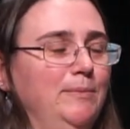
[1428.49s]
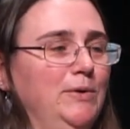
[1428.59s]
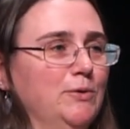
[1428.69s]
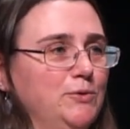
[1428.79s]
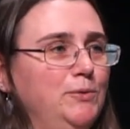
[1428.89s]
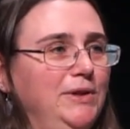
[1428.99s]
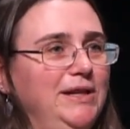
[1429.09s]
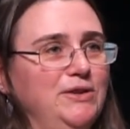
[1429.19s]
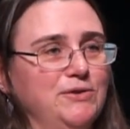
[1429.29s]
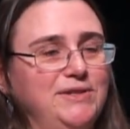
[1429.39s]
your
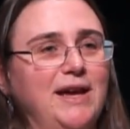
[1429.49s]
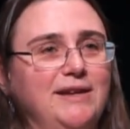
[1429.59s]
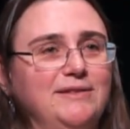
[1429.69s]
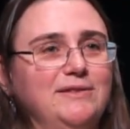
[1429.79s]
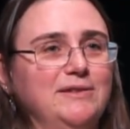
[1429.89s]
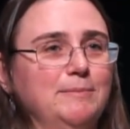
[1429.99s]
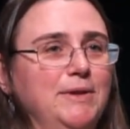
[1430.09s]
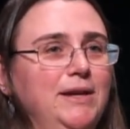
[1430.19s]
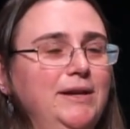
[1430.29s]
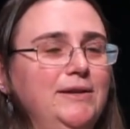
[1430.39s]
tooling and your CI system
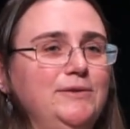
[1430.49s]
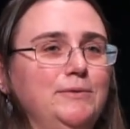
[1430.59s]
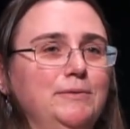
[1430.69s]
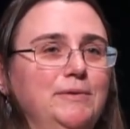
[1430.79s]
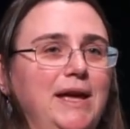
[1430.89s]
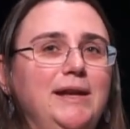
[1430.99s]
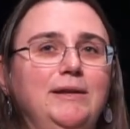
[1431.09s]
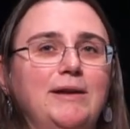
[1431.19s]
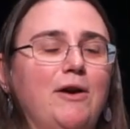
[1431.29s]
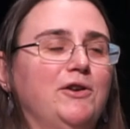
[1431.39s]
to
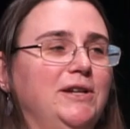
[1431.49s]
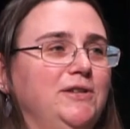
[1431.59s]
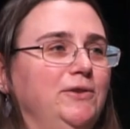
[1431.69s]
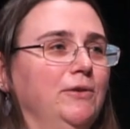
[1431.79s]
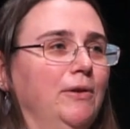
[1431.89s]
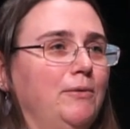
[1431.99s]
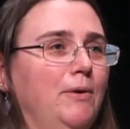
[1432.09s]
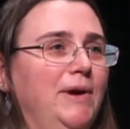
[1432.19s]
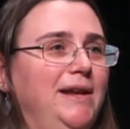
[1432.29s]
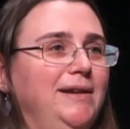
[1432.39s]
any architecture you're going to
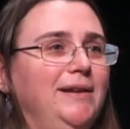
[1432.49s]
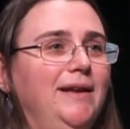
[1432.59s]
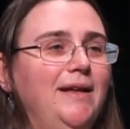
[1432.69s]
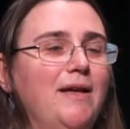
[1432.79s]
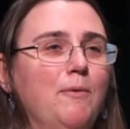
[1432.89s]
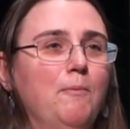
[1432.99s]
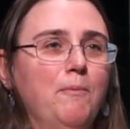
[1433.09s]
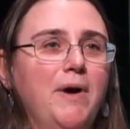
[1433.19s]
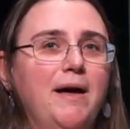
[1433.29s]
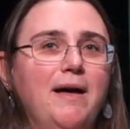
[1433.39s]
throw at it,
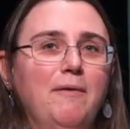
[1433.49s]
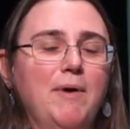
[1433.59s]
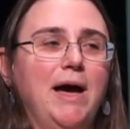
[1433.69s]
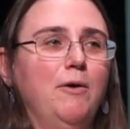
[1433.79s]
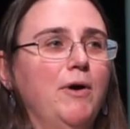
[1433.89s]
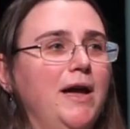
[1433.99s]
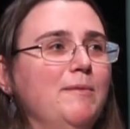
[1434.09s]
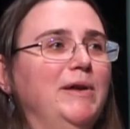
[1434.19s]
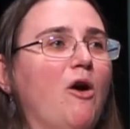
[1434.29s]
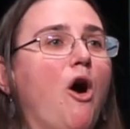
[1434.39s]
wow, I
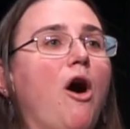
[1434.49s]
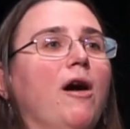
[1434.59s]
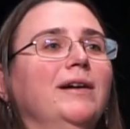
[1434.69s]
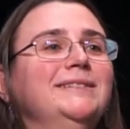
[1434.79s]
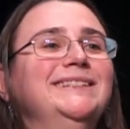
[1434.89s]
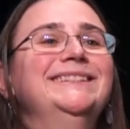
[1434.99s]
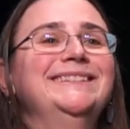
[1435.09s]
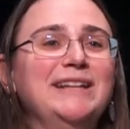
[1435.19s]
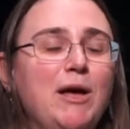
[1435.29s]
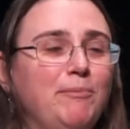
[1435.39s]
am in awe.
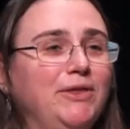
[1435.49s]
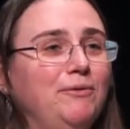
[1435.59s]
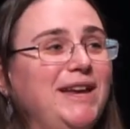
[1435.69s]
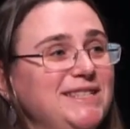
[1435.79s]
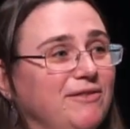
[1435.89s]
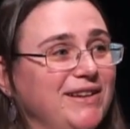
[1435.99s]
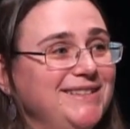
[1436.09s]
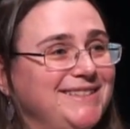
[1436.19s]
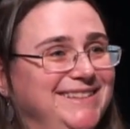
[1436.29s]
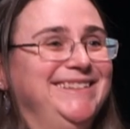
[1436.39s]
But the rest of
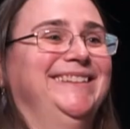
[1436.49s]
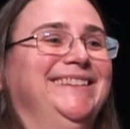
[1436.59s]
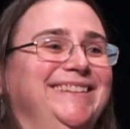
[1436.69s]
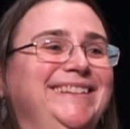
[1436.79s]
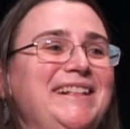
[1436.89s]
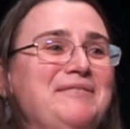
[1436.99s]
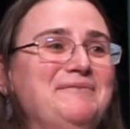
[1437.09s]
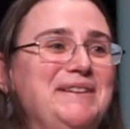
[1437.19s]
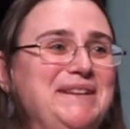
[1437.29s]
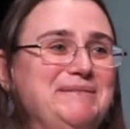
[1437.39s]
us,
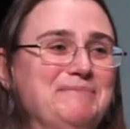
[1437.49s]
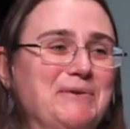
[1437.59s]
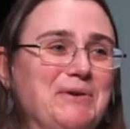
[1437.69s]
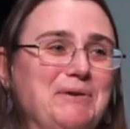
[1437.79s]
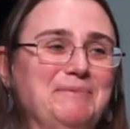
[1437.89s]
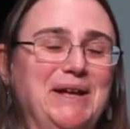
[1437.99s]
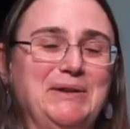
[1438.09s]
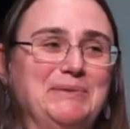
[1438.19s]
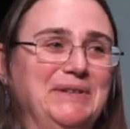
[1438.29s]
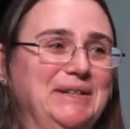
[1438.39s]
we more
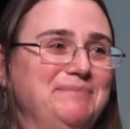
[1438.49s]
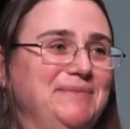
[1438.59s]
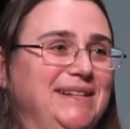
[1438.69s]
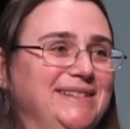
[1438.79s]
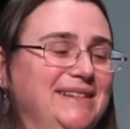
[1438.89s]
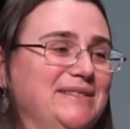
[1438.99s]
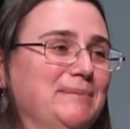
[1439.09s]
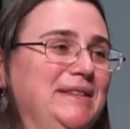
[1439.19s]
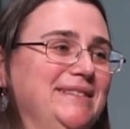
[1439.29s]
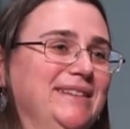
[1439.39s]
manually maintain
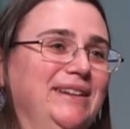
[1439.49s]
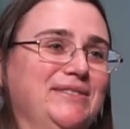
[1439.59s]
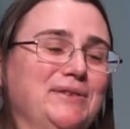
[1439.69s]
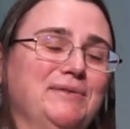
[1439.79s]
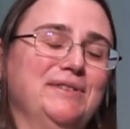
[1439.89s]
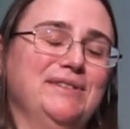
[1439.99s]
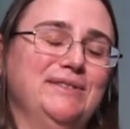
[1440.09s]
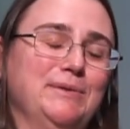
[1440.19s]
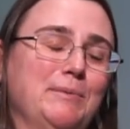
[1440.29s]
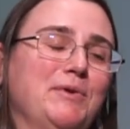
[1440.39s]
some of these Linux servers.
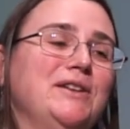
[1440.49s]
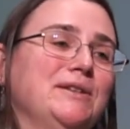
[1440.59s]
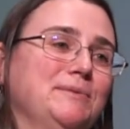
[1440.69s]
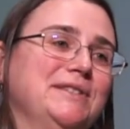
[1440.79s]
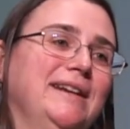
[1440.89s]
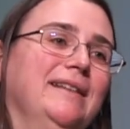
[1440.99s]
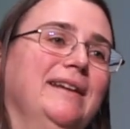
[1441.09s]
And so a project will say